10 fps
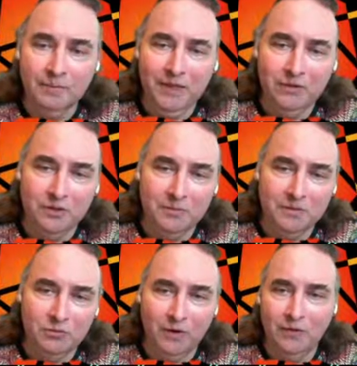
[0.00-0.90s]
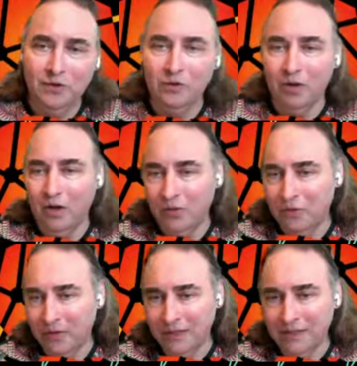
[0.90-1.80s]
in terms of whether you
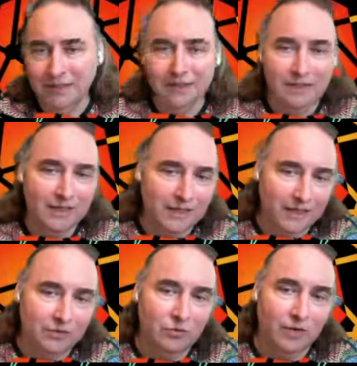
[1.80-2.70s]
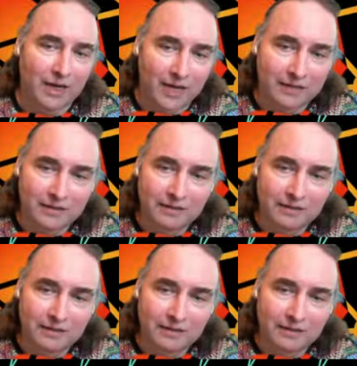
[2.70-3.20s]
authorize things to connect or not.